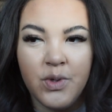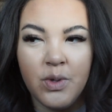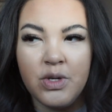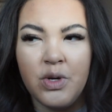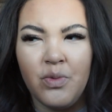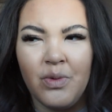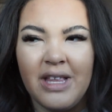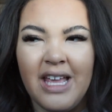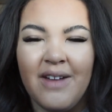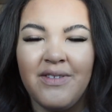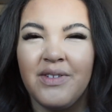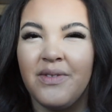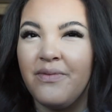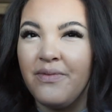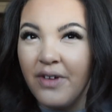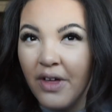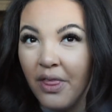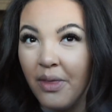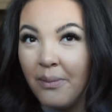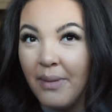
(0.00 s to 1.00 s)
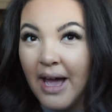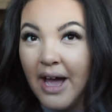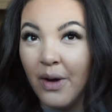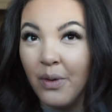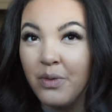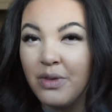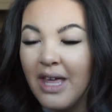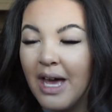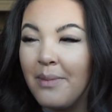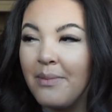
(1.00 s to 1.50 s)
so I don't really have to fill them
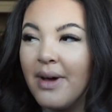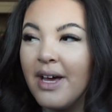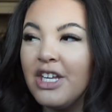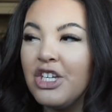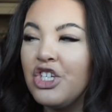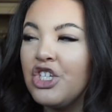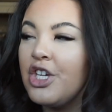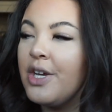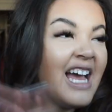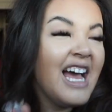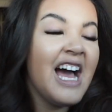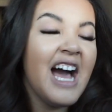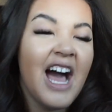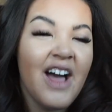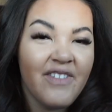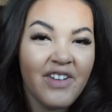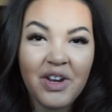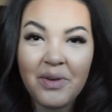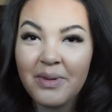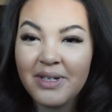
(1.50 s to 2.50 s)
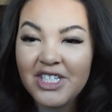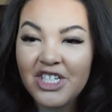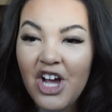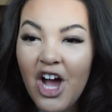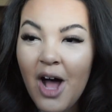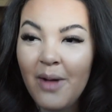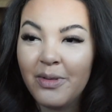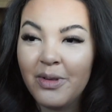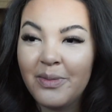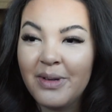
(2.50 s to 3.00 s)
out that much. I've got a bunch of
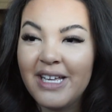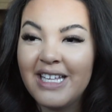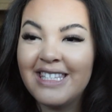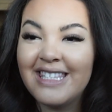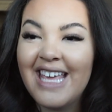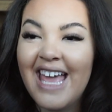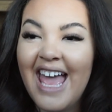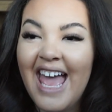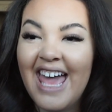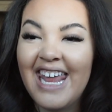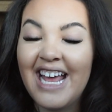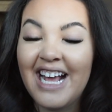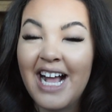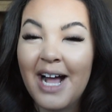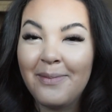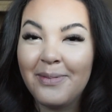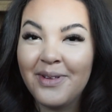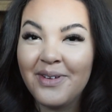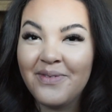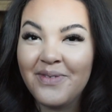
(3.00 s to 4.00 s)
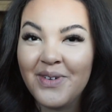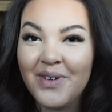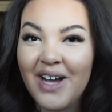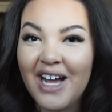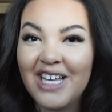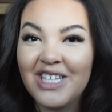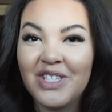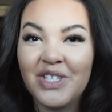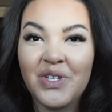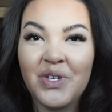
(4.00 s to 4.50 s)
compliments and a couple of you
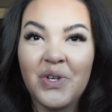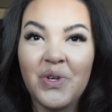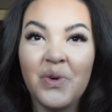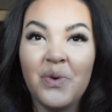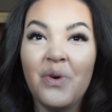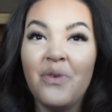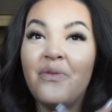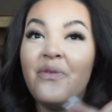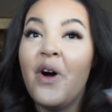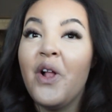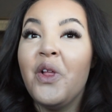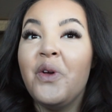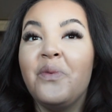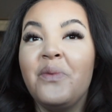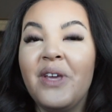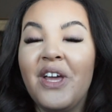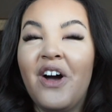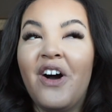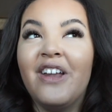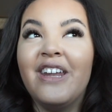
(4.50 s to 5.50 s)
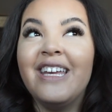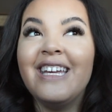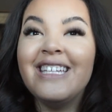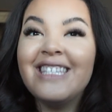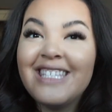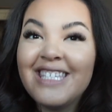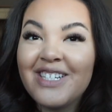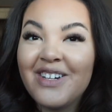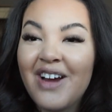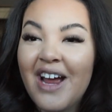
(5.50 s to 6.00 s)
guys who follow me on
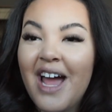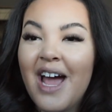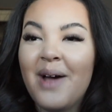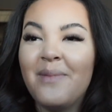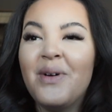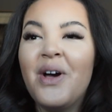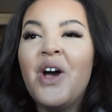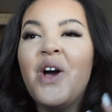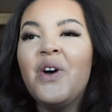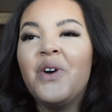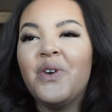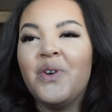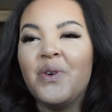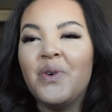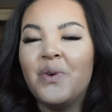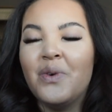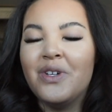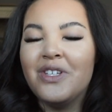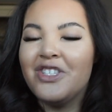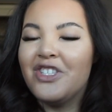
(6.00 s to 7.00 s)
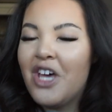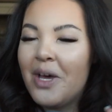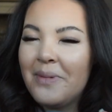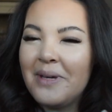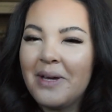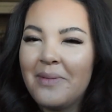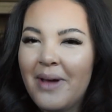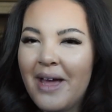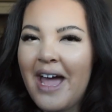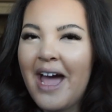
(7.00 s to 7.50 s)
Instagram who saw
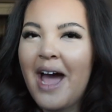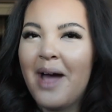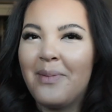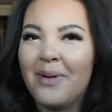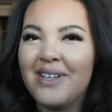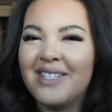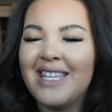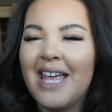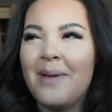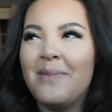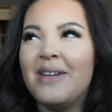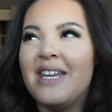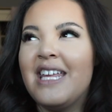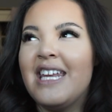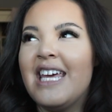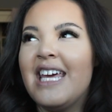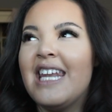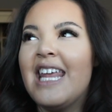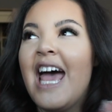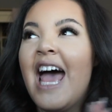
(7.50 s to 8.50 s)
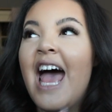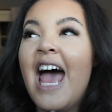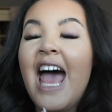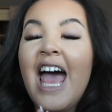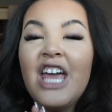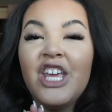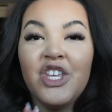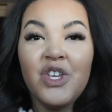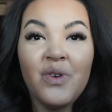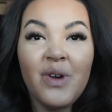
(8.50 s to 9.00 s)
me get my eyebrows laminated.
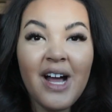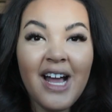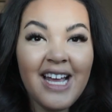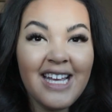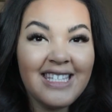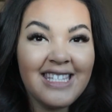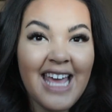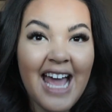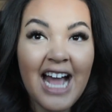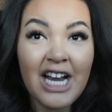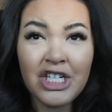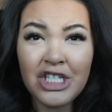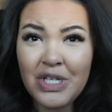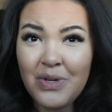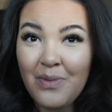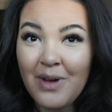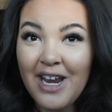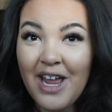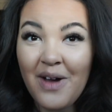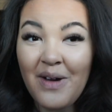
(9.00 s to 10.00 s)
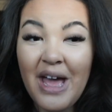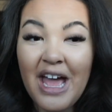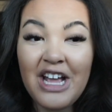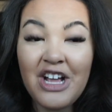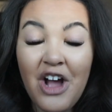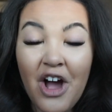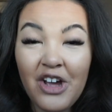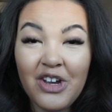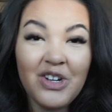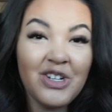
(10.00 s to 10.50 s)
You guys actually went out
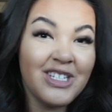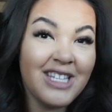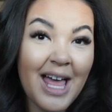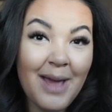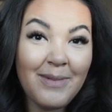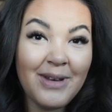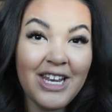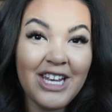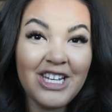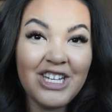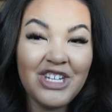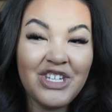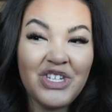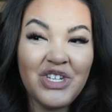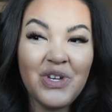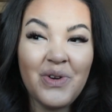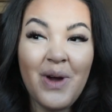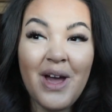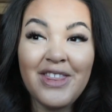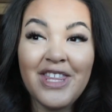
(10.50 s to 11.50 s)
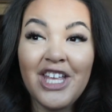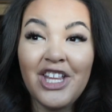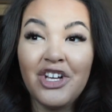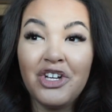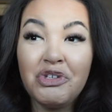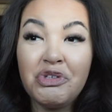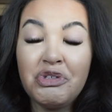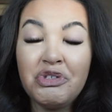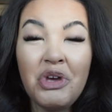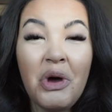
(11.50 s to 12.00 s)
and got yours laminated too, and they
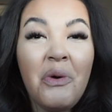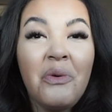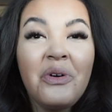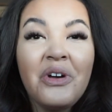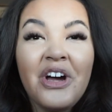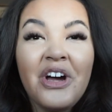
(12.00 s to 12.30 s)
look so